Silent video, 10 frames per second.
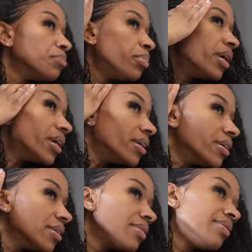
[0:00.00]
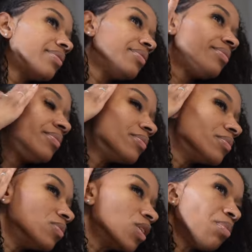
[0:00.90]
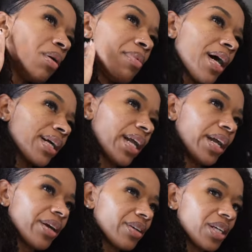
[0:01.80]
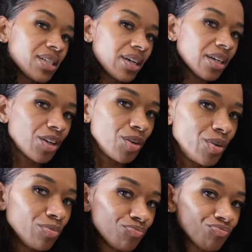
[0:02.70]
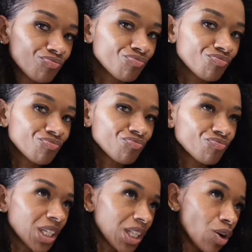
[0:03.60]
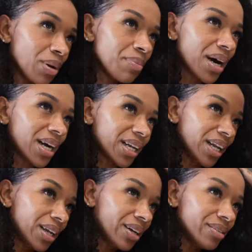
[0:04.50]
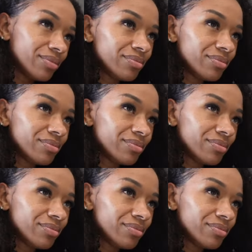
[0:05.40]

But what about behind the ear? That's kind of cute. A little bit behind the ear.